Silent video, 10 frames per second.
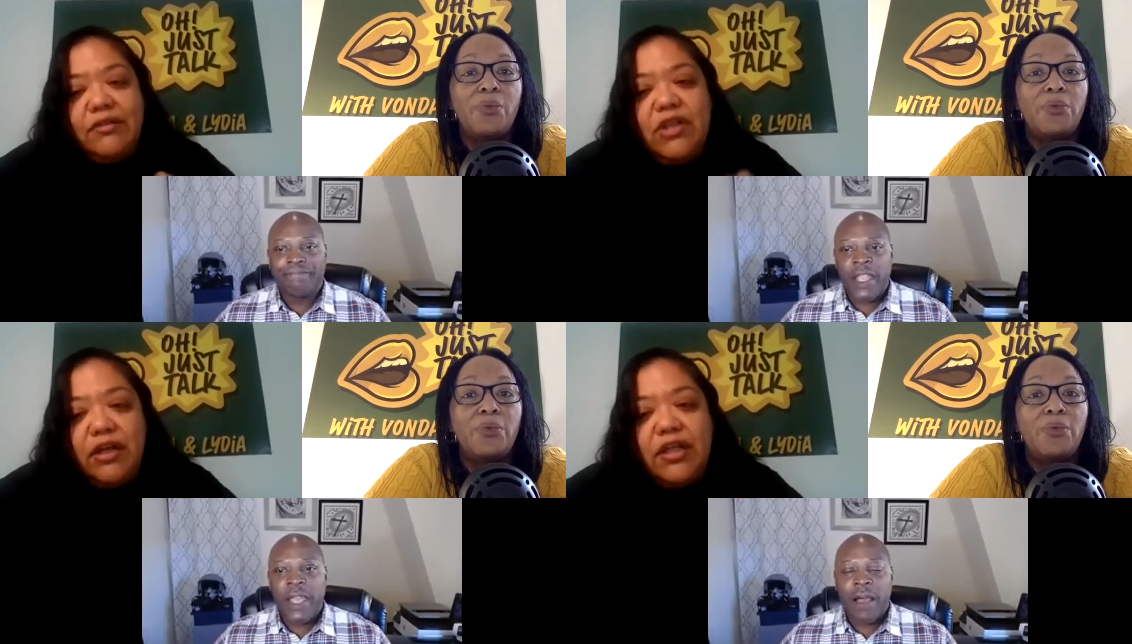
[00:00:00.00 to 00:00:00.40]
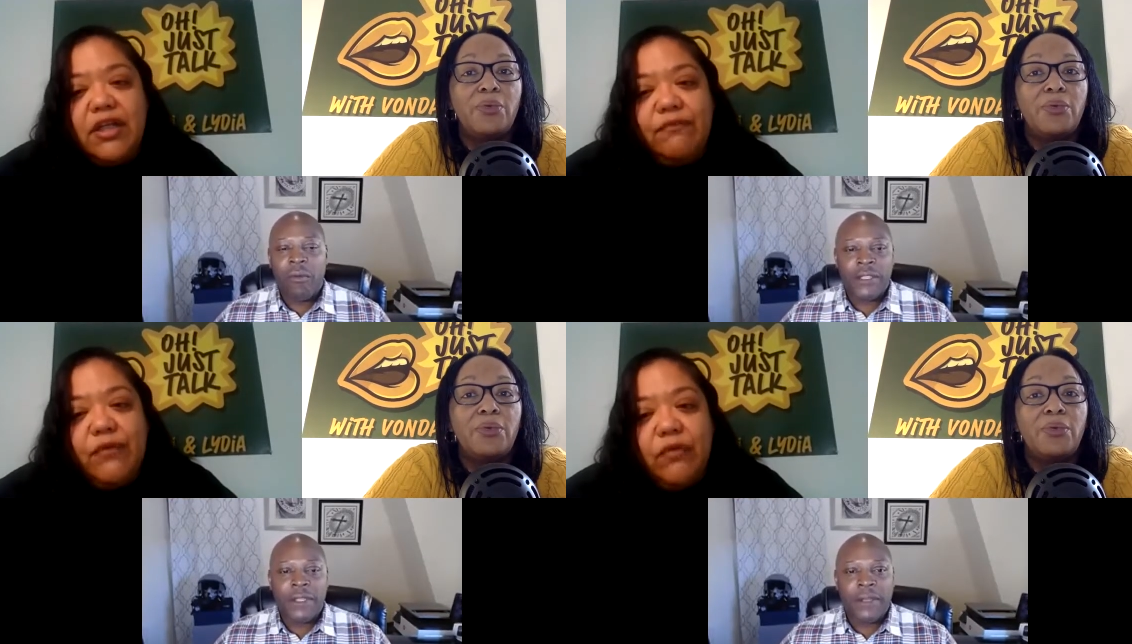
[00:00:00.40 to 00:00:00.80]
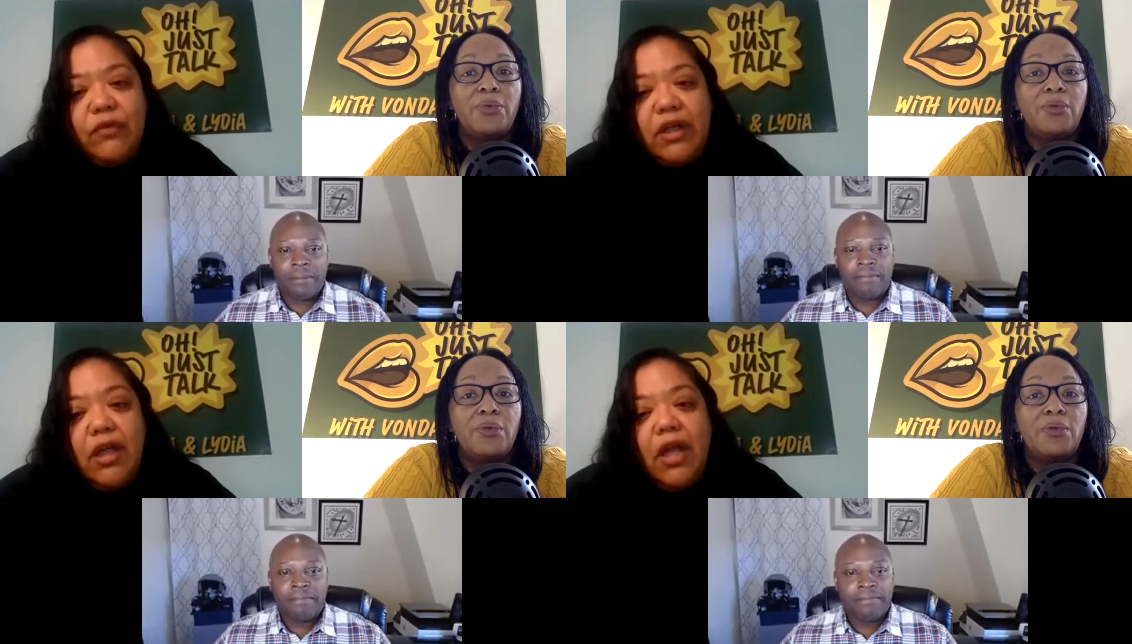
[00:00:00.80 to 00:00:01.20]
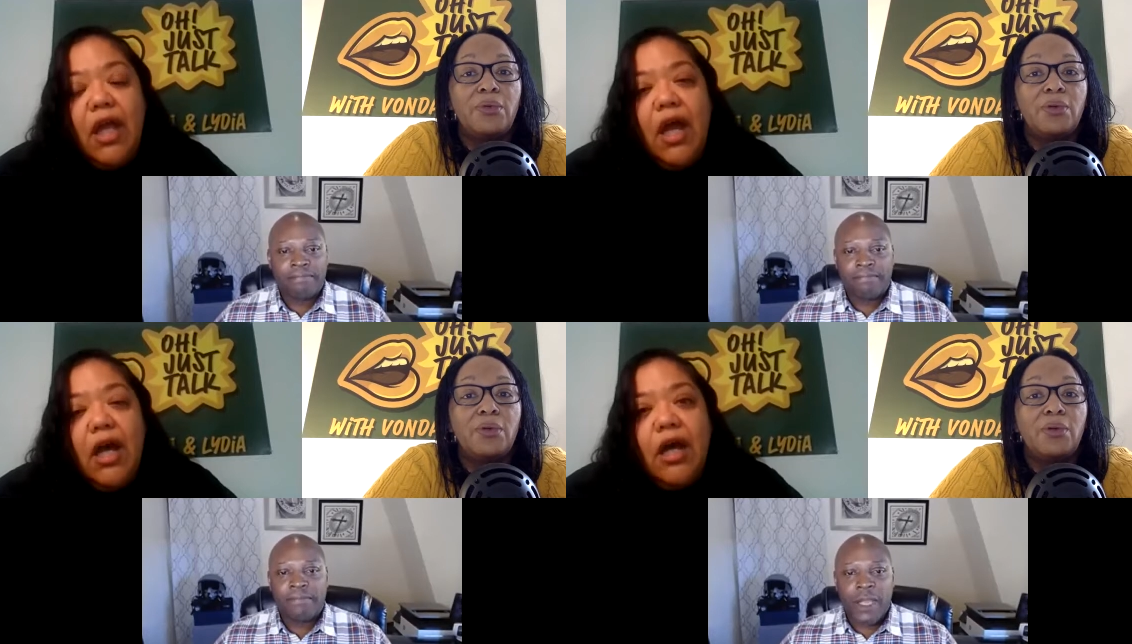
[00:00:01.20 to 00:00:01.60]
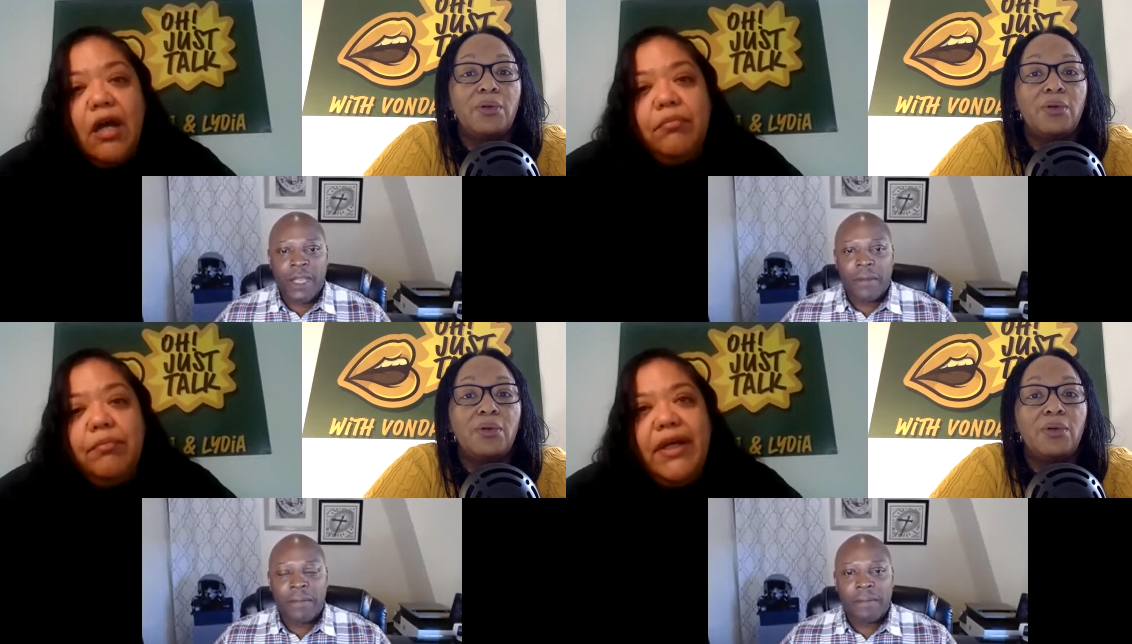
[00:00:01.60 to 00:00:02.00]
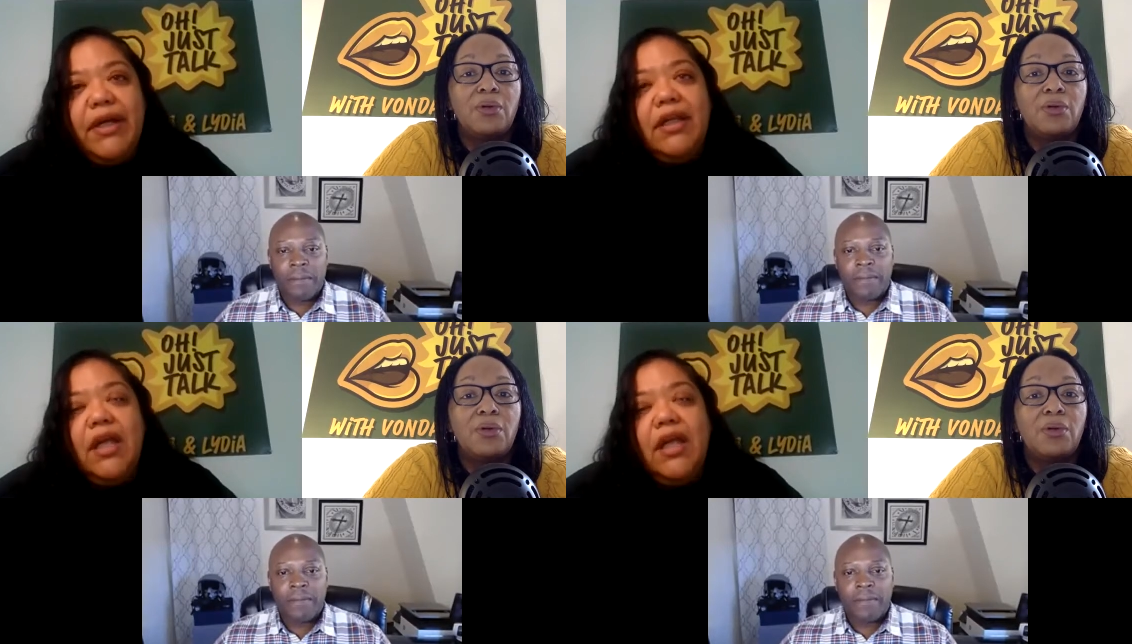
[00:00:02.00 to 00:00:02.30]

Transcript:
Speaker 1: targeted voting? Um, but